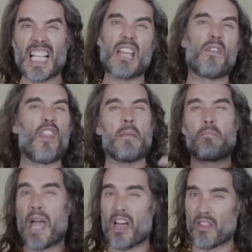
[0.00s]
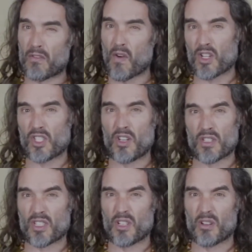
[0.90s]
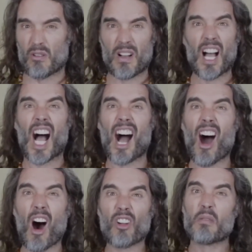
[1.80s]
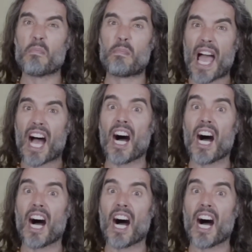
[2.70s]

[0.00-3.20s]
if they're better than Fox News at all, aren't better